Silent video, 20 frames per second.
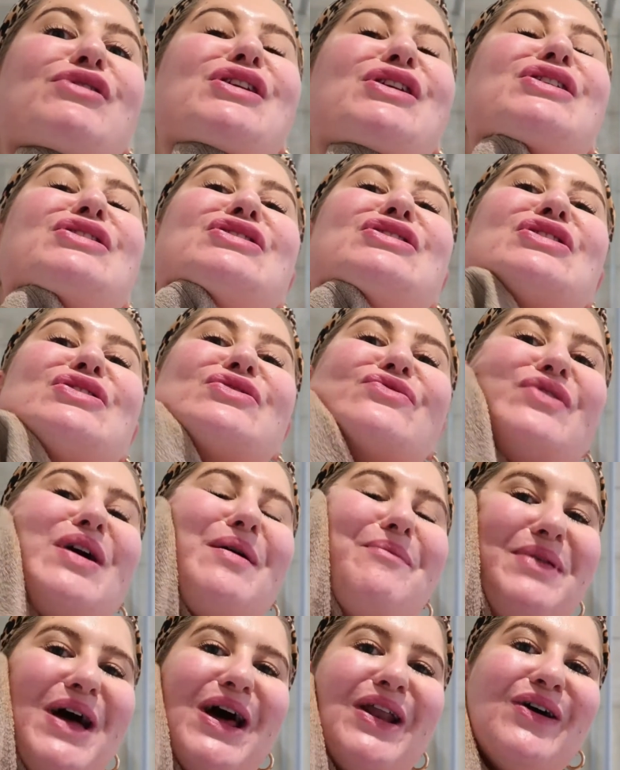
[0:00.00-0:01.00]
and just
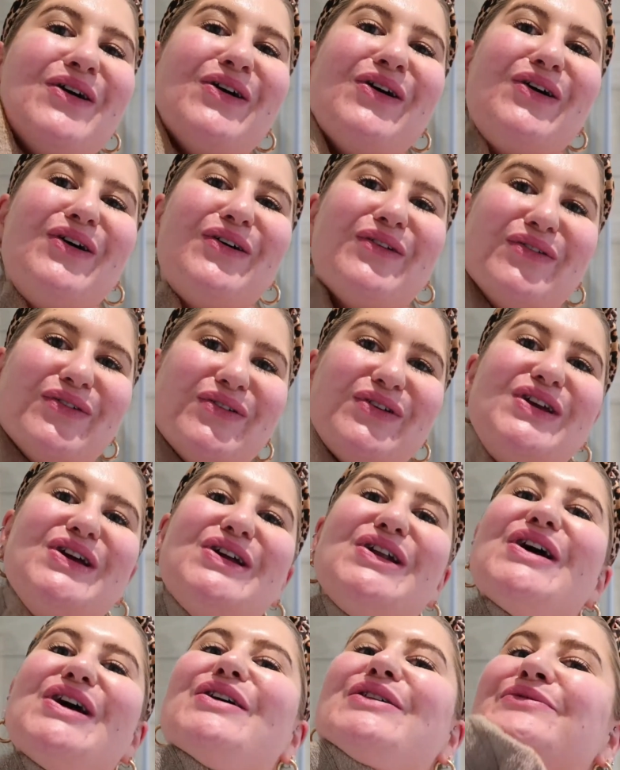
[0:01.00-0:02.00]
rub that off, you
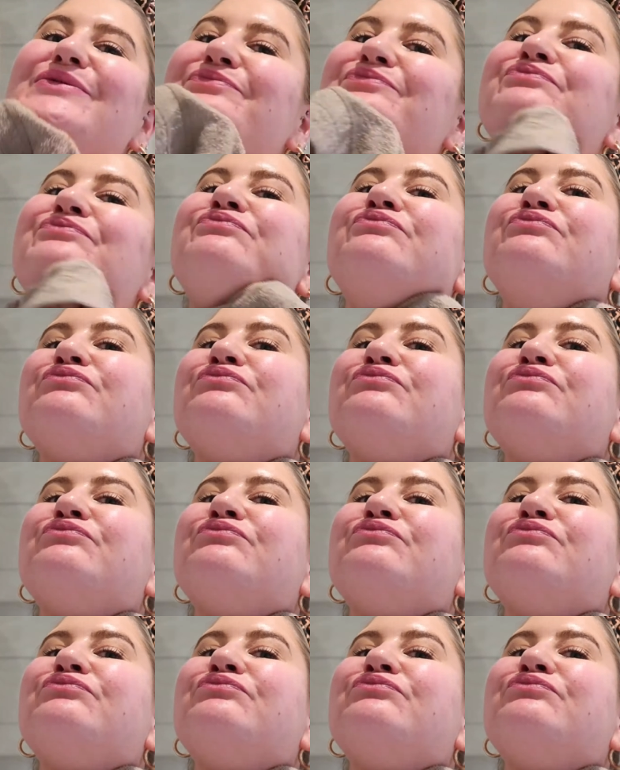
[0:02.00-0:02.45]
know.